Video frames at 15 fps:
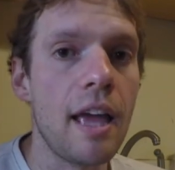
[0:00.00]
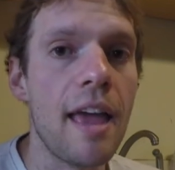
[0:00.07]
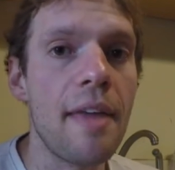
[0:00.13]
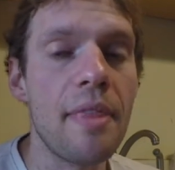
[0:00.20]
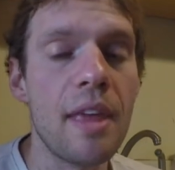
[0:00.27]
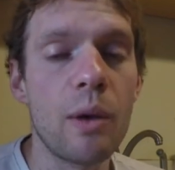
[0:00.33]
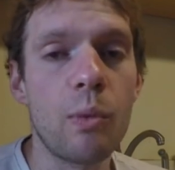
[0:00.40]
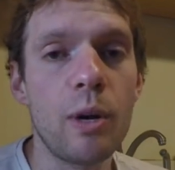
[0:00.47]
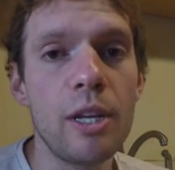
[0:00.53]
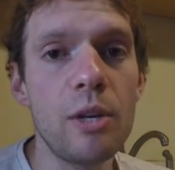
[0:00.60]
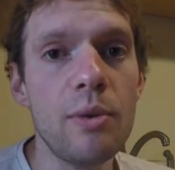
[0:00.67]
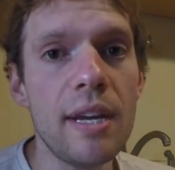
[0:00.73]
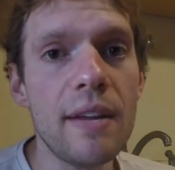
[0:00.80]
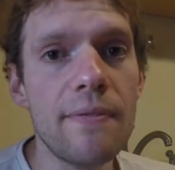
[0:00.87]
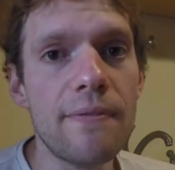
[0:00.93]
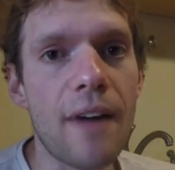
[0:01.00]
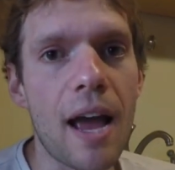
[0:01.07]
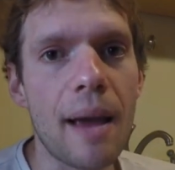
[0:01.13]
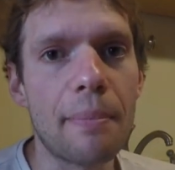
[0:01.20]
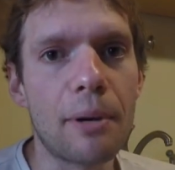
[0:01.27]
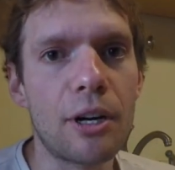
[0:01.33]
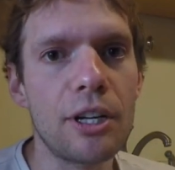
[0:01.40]
And then when you eat
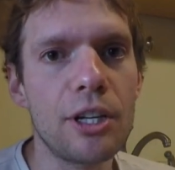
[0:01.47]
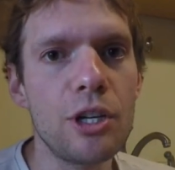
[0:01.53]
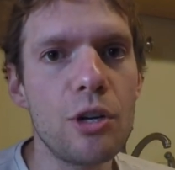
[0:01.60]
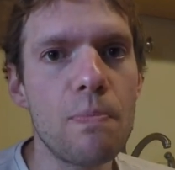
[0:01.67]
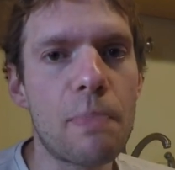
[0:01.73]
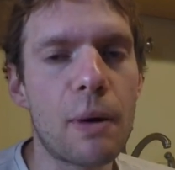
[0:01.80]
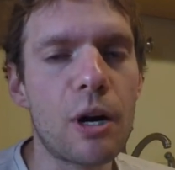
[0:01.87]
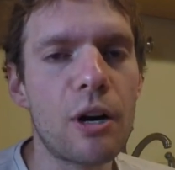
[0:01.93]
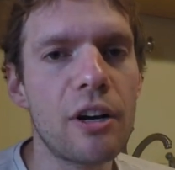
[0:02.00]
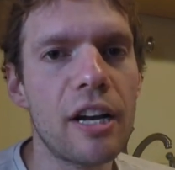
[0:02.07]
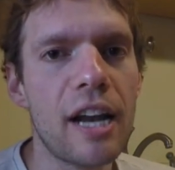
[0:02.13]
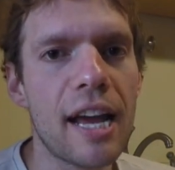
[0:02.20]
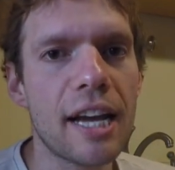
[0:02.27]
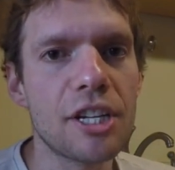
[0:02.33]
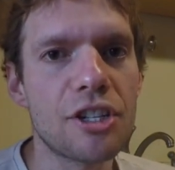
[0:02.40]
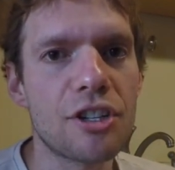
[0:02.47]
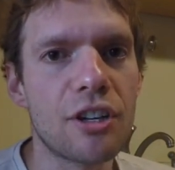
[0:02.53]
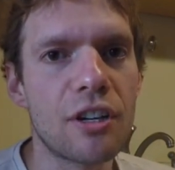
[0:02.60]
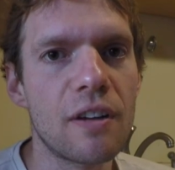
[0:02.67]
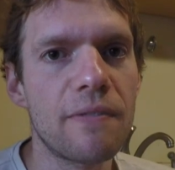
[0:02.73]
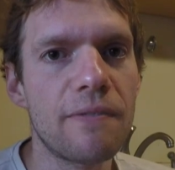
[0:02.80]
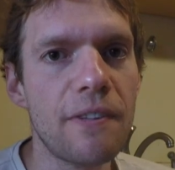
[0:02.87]
fiber, you burn an
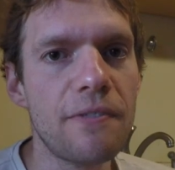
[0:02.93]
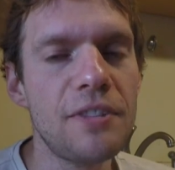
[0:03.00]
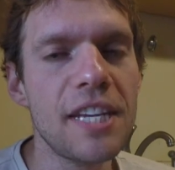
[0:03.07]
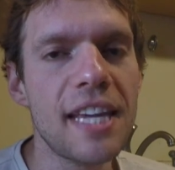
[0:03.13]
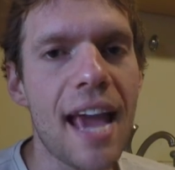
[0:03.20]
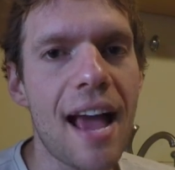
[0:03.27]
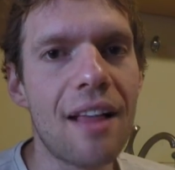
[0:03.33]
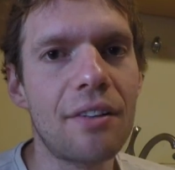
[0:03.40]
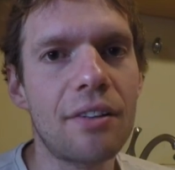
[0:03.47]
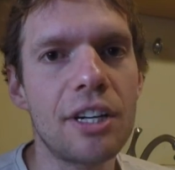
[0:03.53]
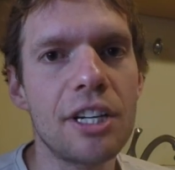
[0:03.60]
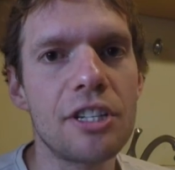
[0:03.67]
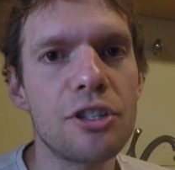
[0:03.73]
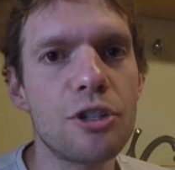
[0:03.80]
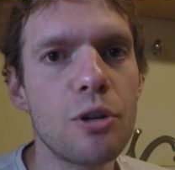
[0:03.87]
extra 50 calories,